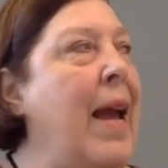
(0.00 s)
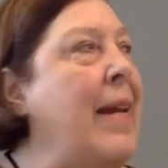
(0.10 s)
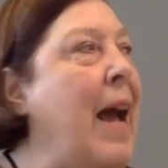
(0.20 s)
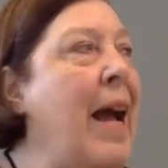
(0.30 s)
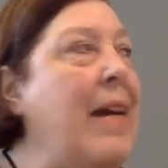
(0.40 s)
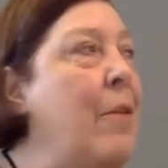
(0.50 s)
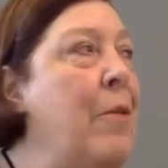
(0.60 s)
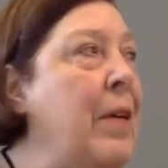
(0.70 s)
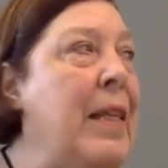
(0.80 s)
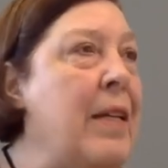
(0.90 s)
And I
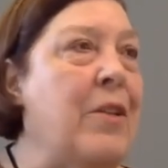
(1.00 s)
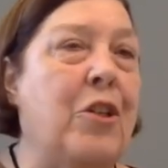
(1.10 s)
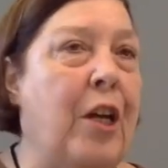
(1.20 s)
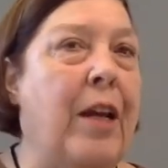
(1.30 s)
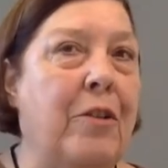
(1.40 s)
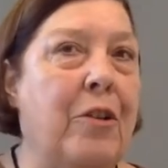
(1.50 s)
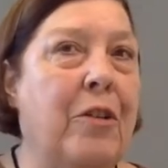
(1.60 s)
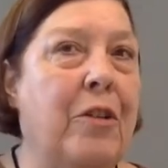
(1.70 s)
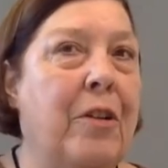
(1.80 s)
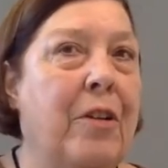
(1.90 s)
don't think that's
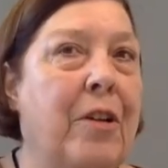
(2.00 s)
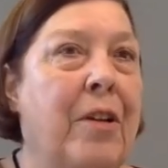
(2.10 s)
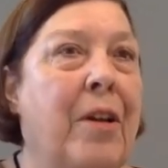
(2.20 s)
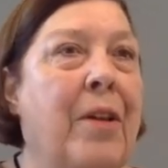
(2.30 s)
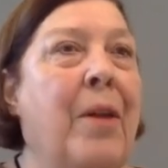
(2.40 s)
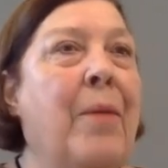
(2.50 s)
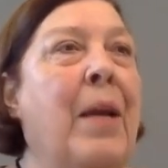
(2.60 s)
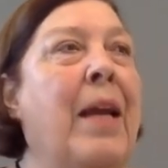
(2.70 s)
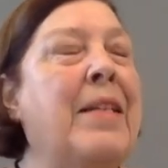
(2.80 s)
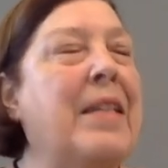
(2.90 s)
changed.
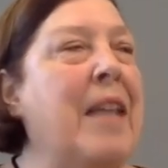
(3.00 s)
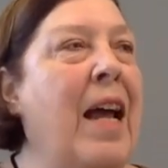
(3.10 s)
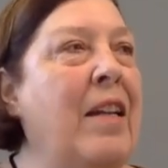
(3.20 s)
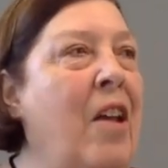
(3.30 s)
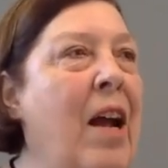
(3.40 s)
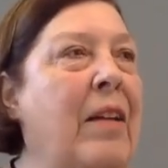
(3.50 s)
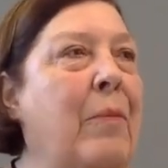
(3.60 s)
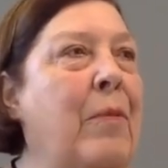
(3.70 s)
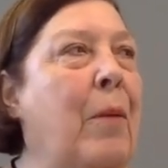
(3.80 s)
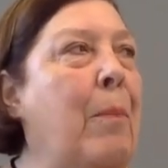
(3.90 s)
It's not
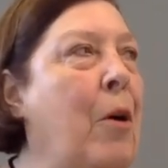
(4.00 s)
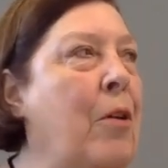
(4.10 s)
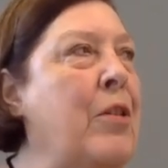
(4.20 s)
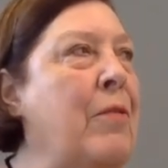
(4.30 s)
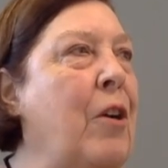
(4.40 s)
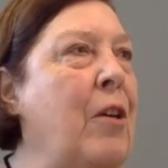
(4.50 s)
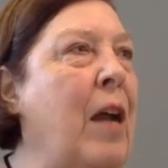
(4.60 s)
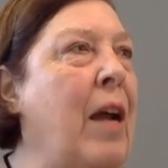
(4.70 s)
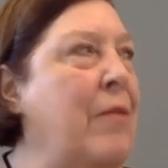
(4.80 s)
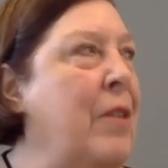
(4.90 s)
like there are parts of our
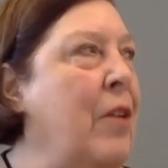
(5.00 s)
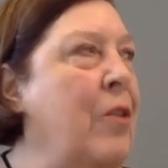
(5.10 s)
lives that